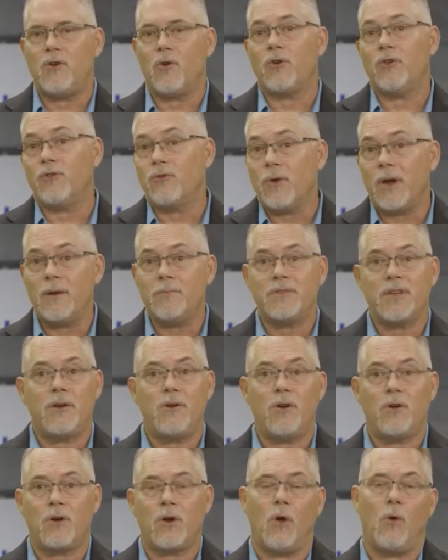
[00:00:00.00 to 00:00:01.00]
your dreams
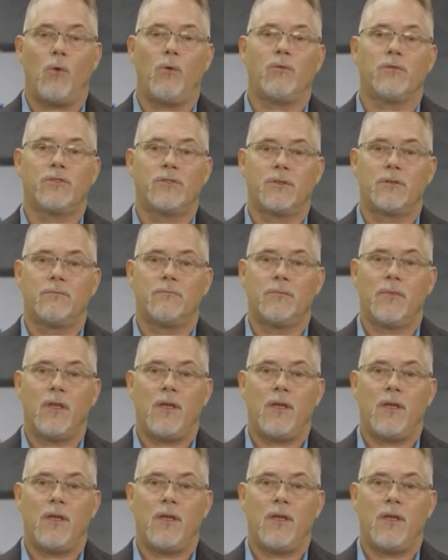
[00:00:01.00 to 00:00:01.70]
and your goals,